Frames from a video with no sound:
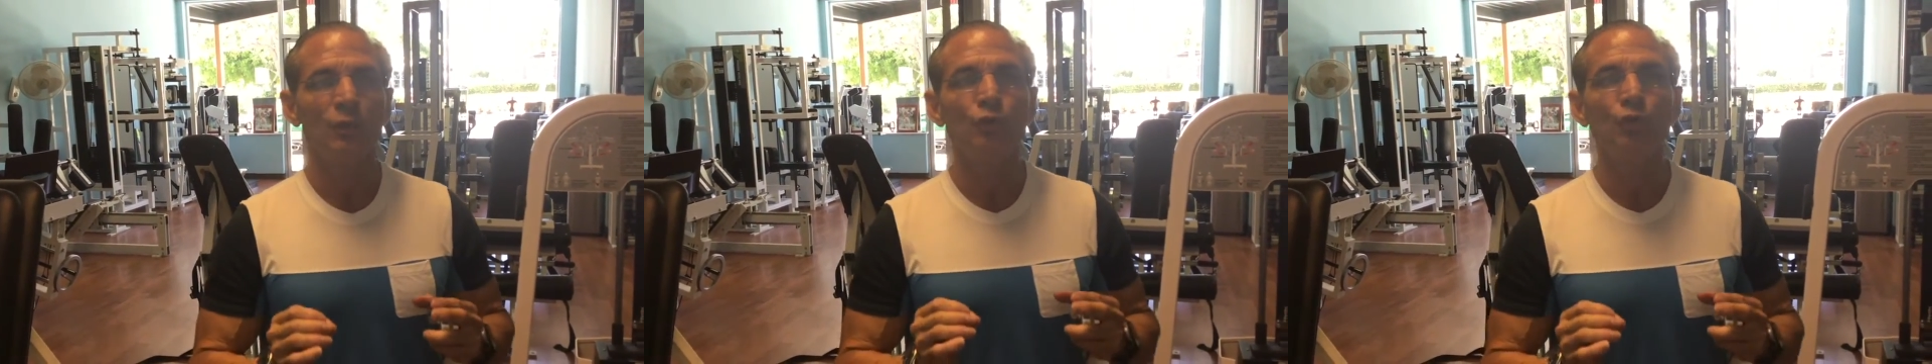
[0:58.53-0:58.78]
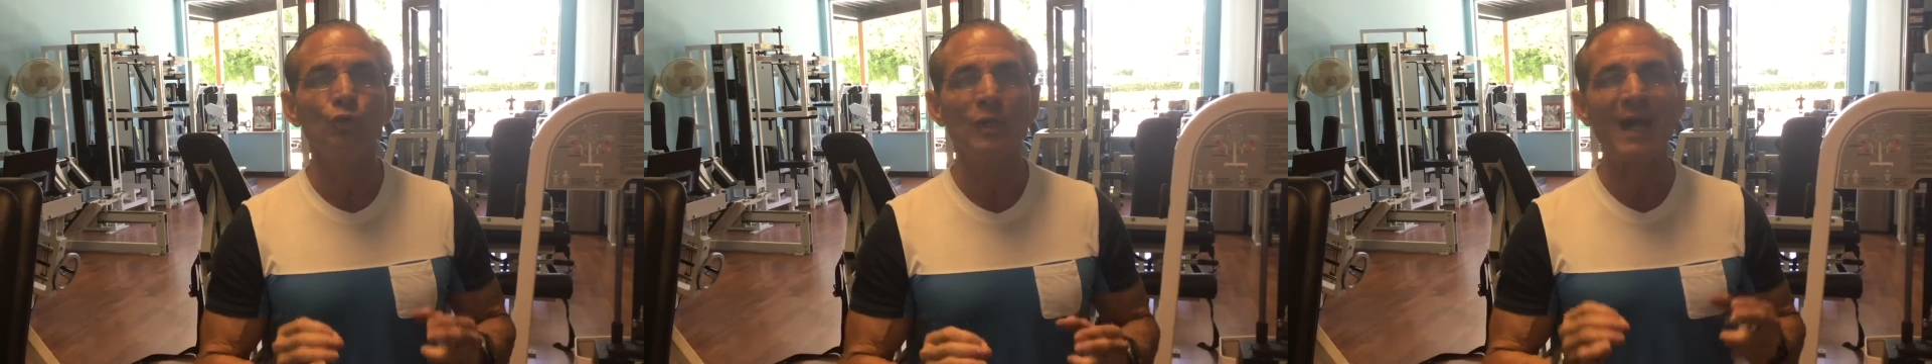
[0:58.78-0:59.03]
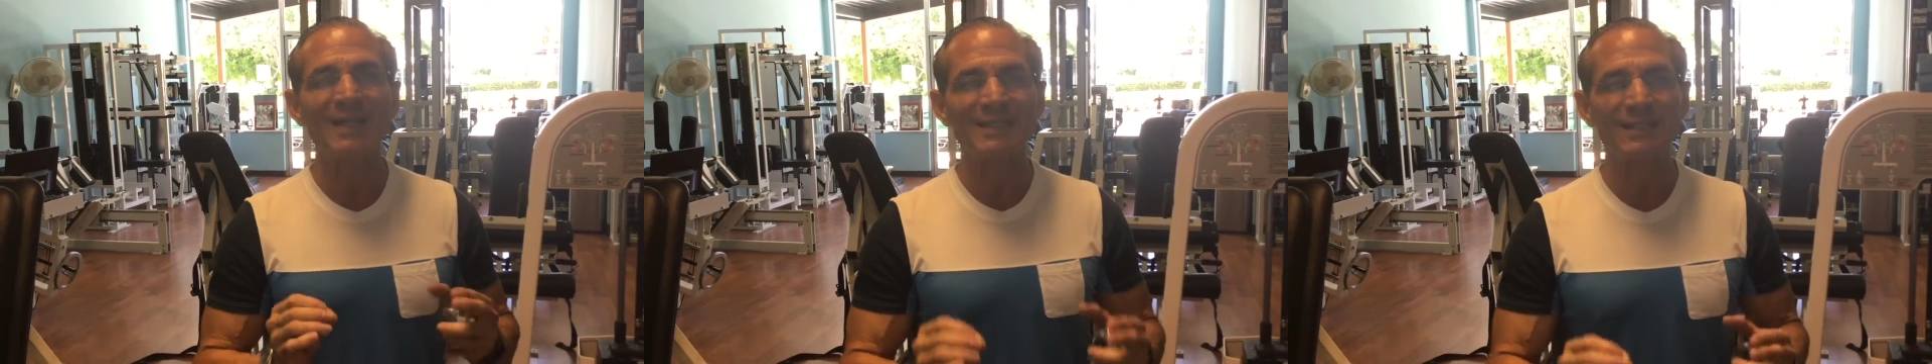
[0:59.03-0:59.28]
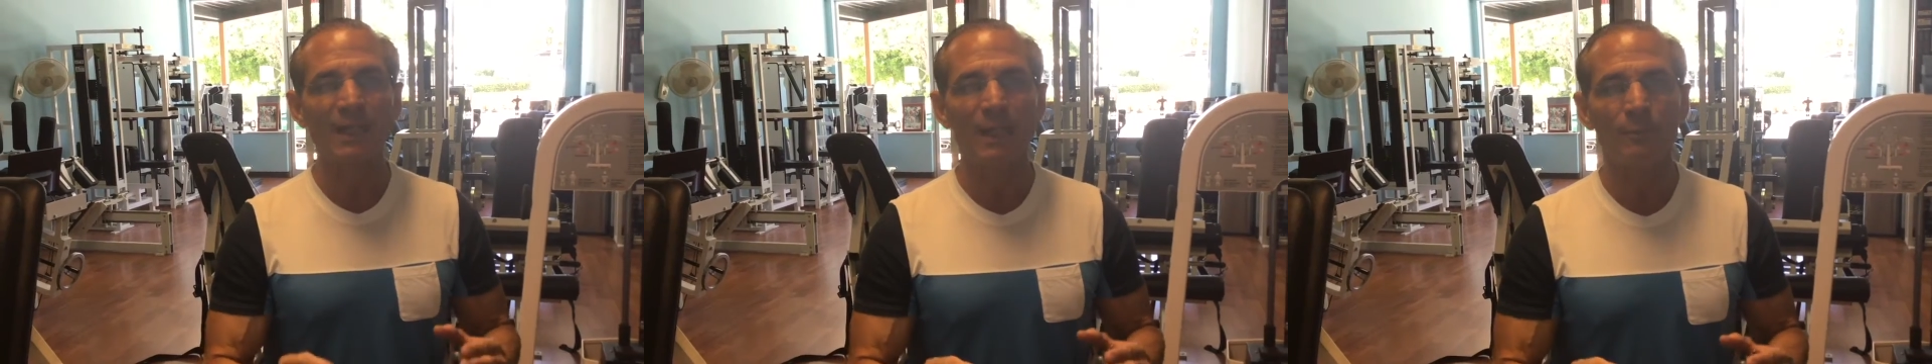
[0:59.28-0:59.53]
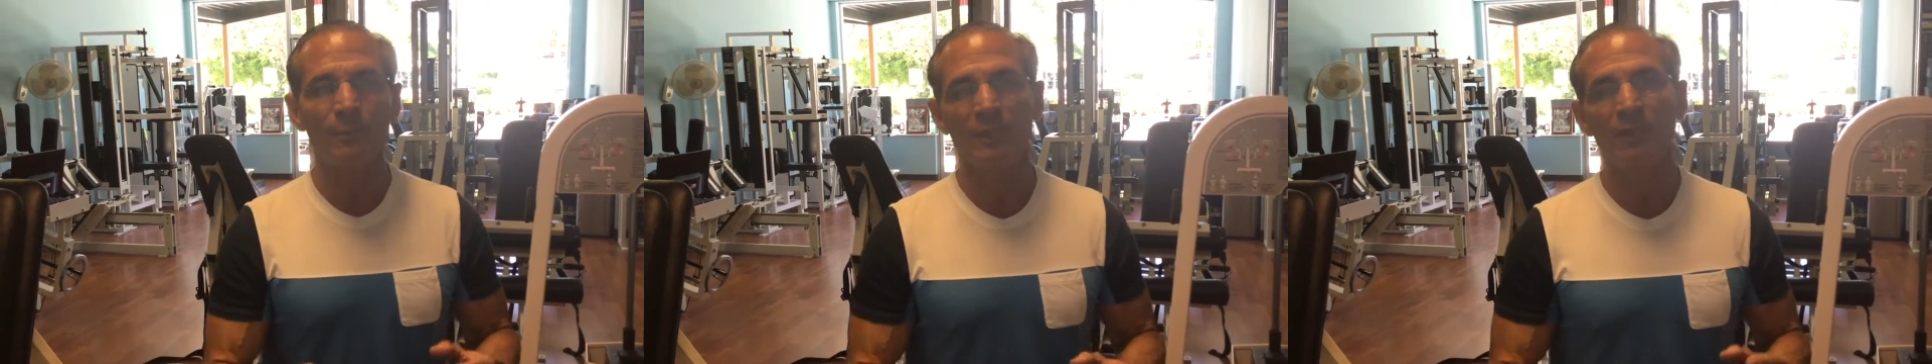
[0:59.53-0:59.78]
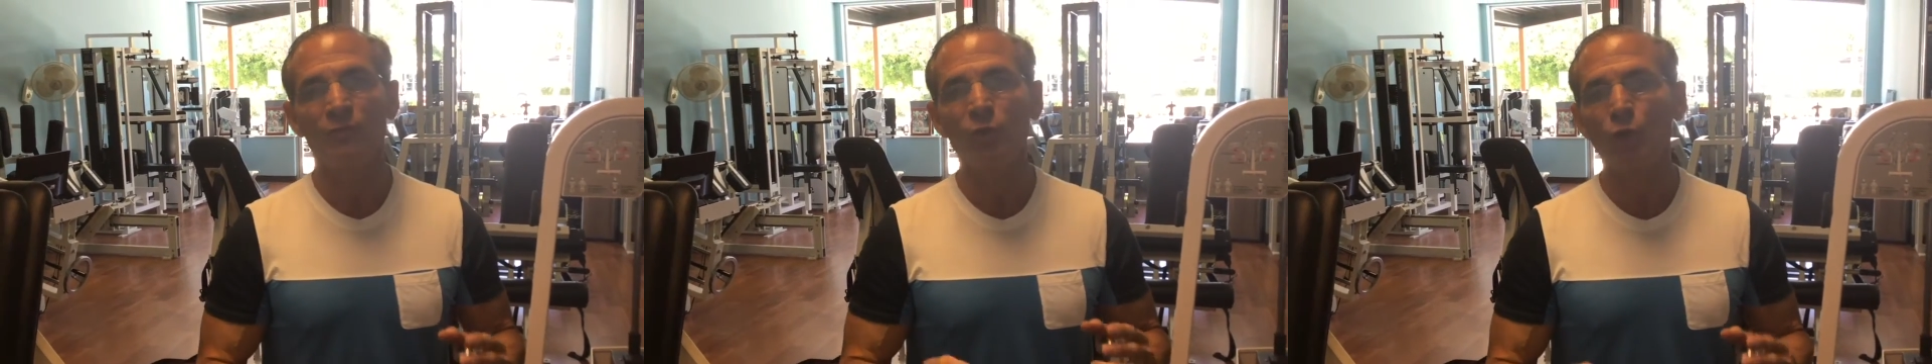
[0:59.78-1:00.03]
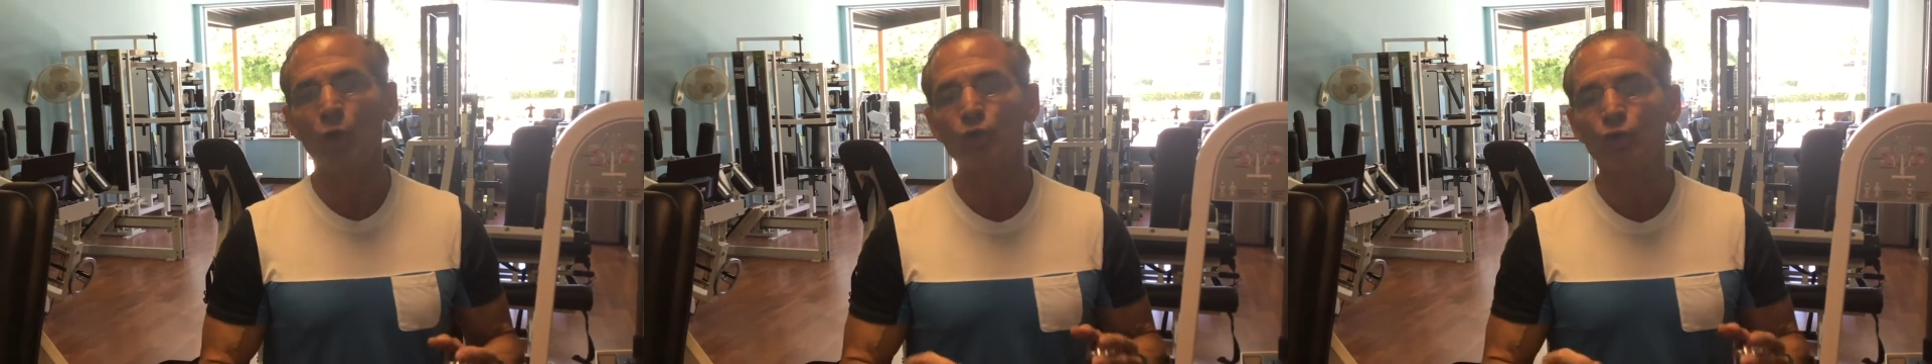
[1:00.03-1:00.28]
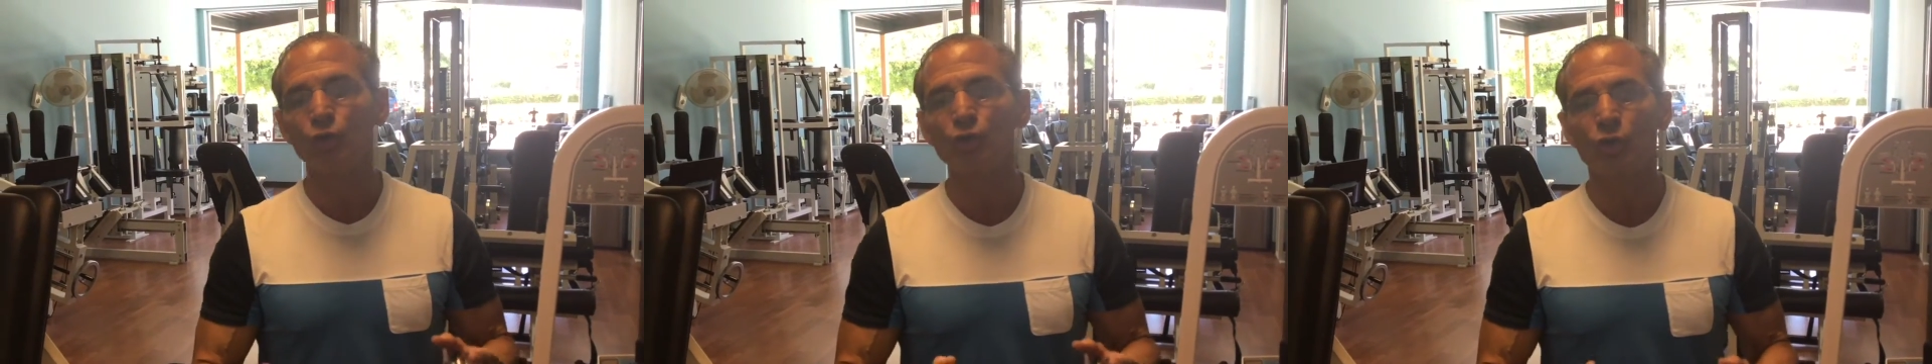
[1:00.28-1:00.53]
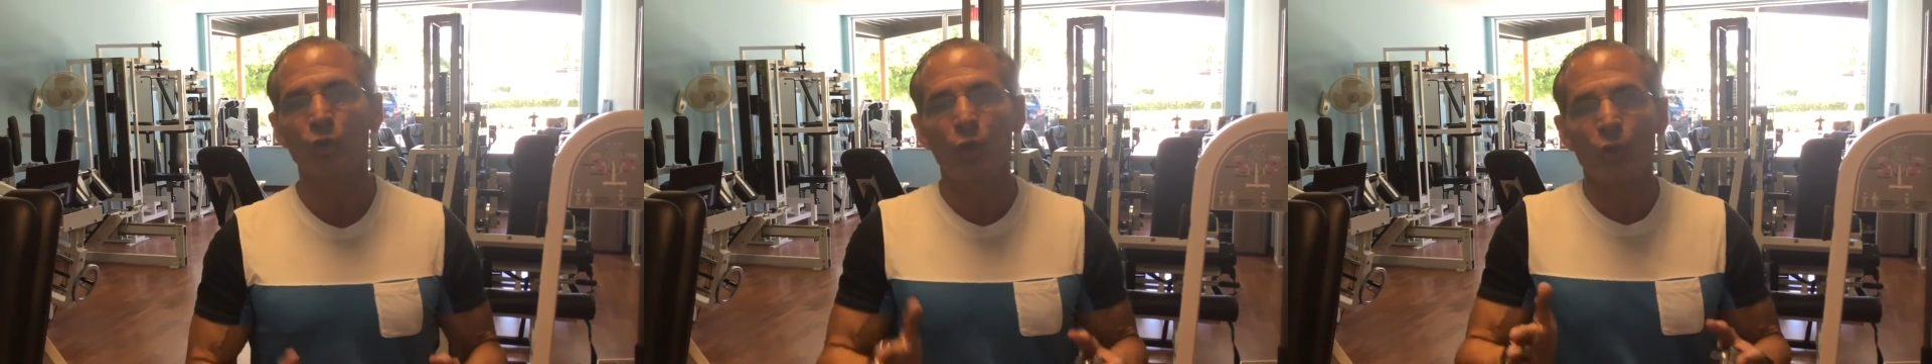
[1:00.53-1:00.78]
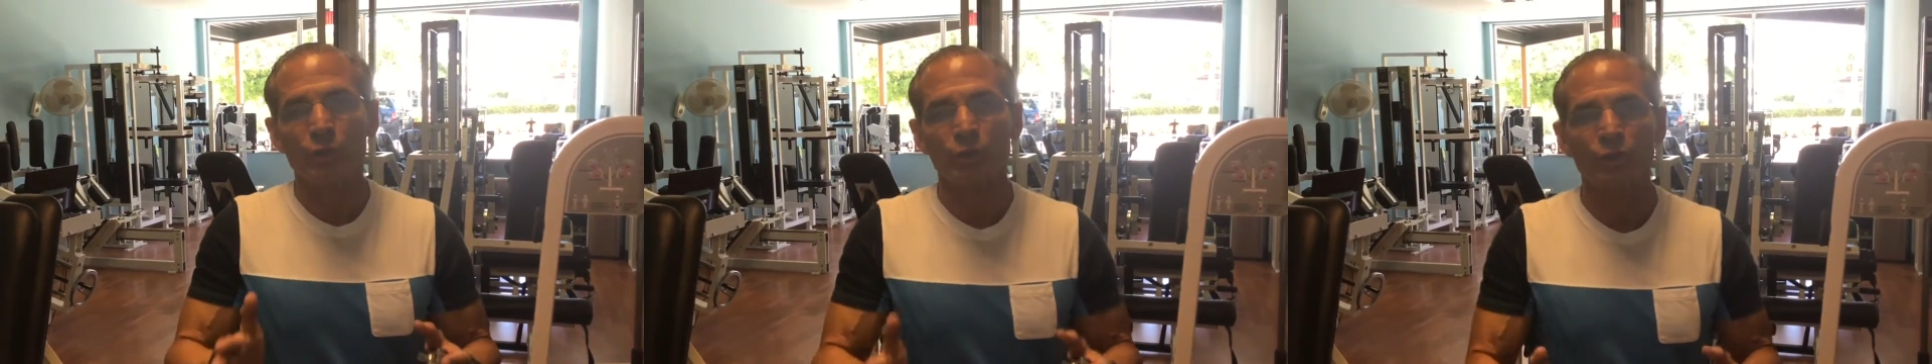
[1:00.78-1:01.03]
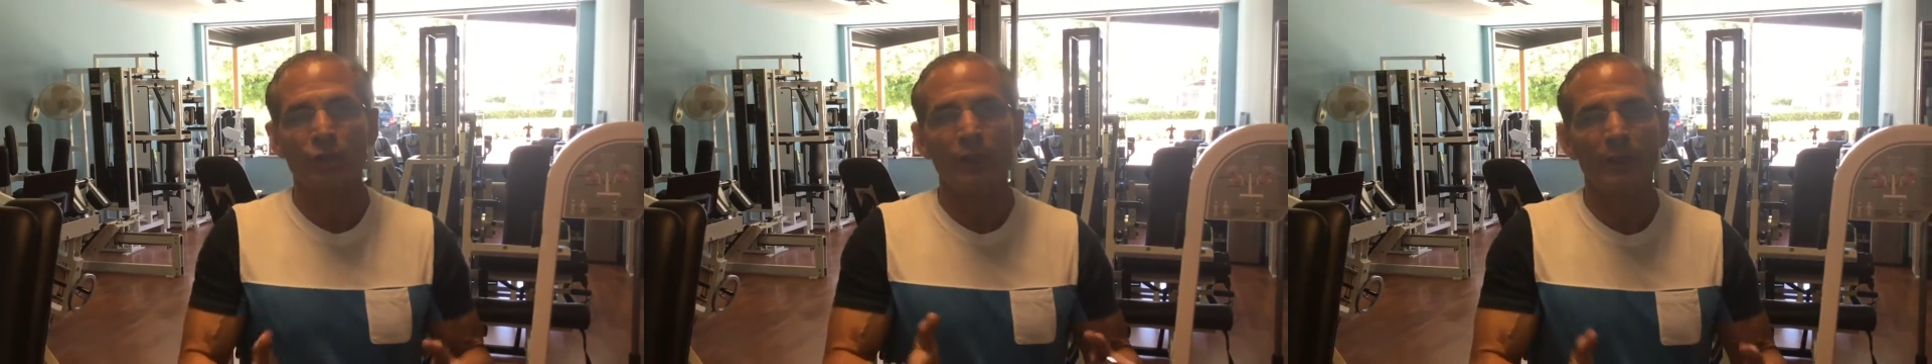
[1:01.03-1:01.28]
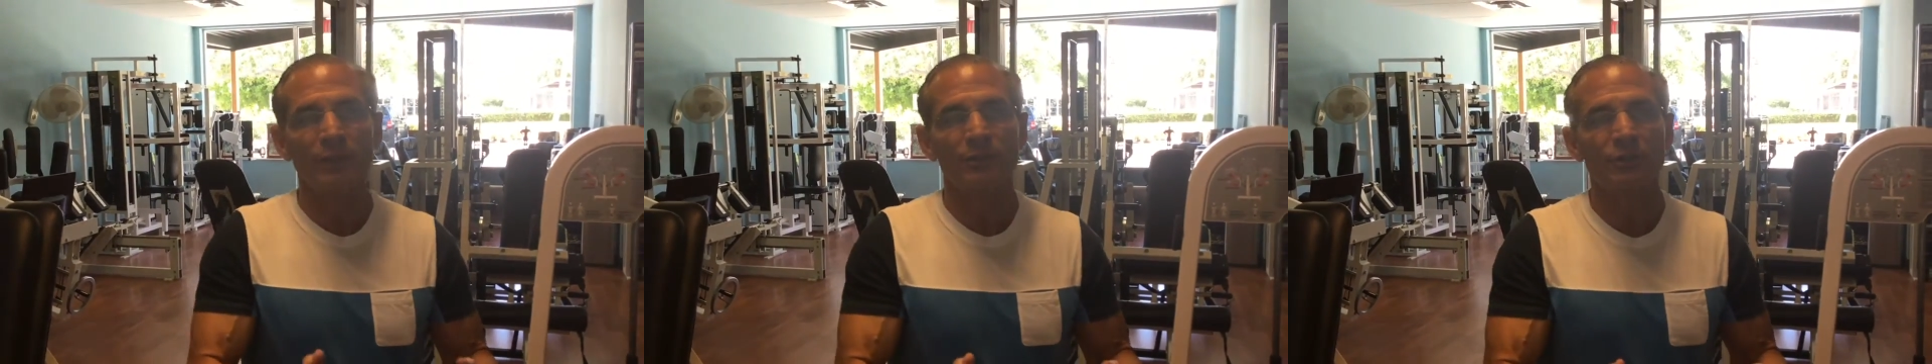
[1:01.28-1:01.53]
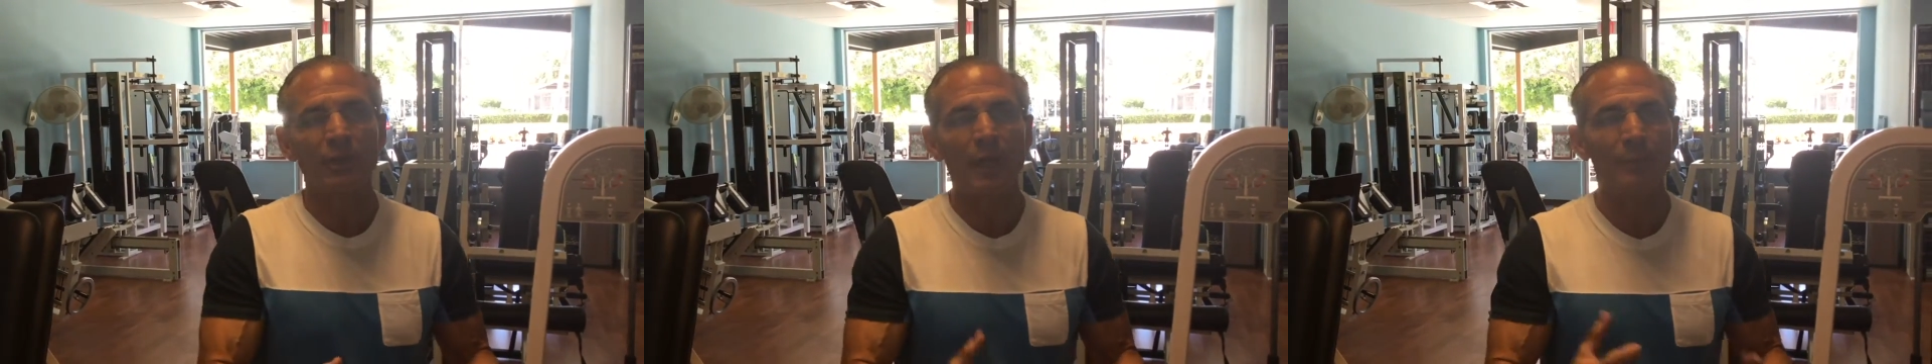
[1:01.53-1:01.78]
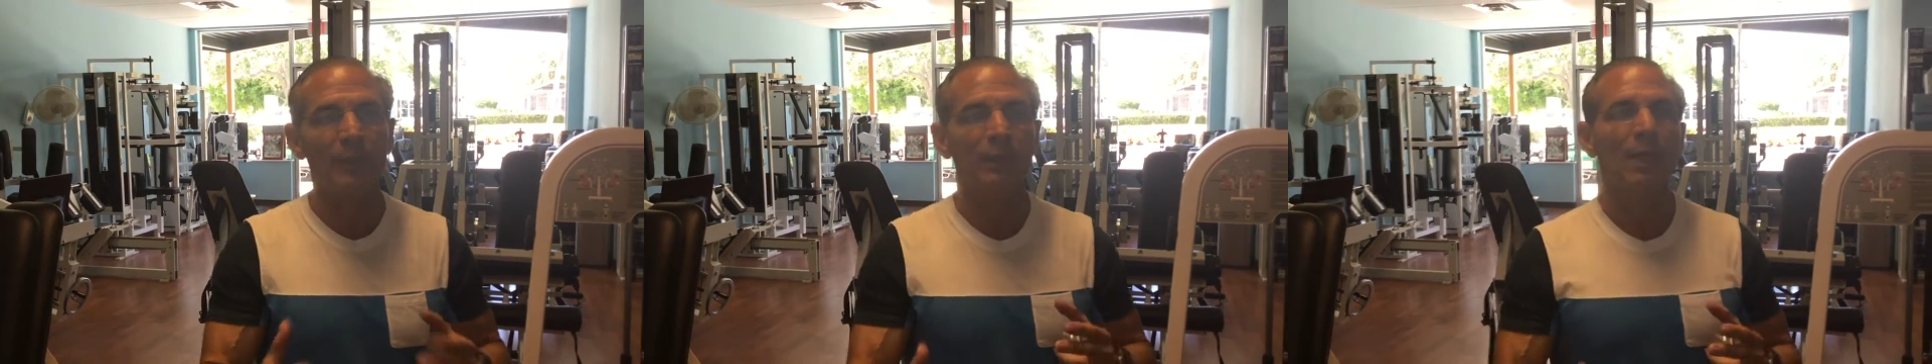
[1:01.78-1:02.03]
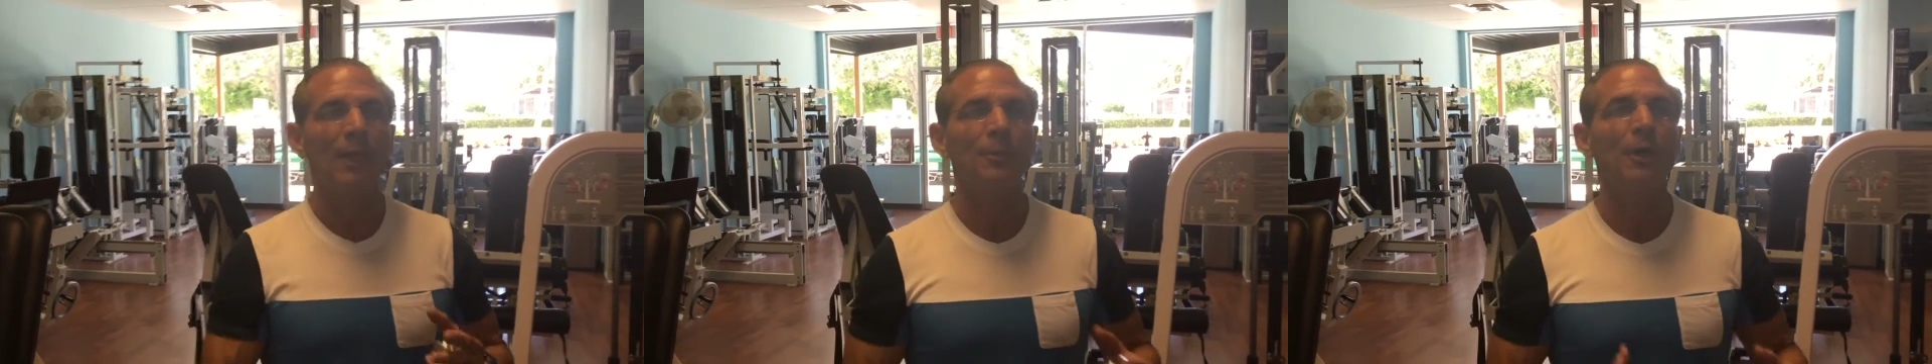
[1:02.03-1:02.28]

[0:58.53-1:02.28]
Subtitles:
Do not segment. If you go too slow where you're starting and stopping,